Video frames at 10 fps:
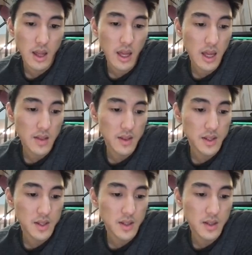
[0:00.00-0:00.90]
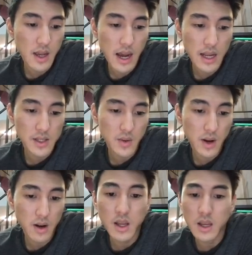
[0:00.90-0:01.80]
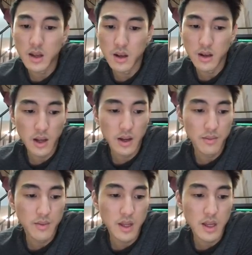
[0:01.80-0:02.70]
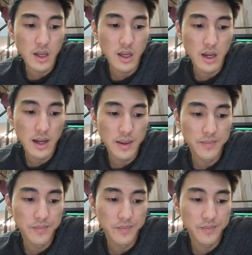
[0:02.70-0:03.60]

And this is the highest rarity of the um,